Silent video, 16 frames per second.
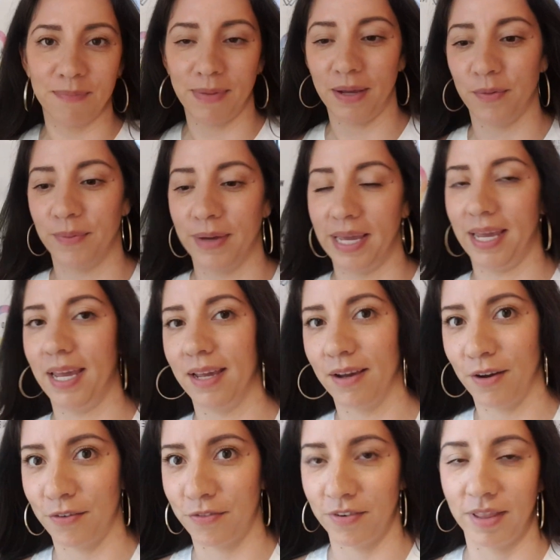my way
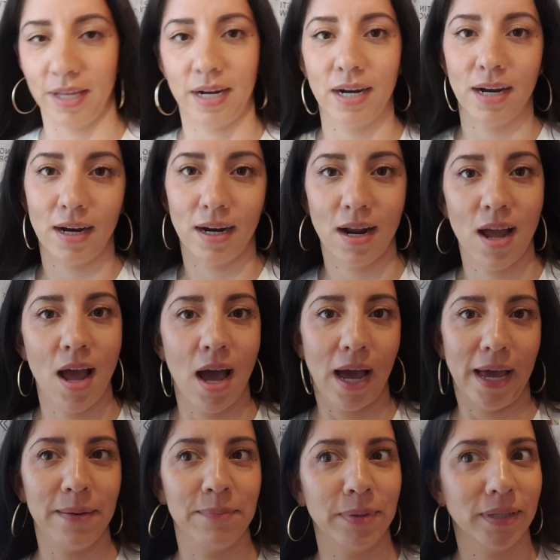over there.
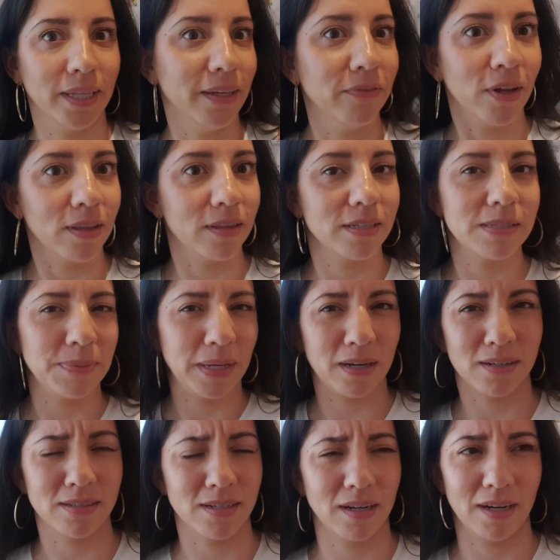I believe all the
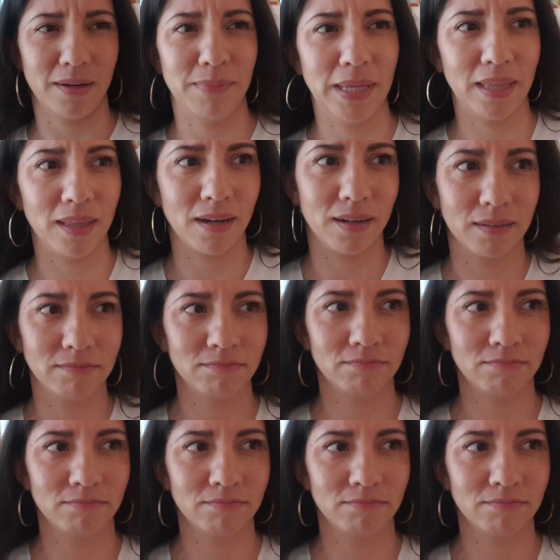speakers are gonna be there.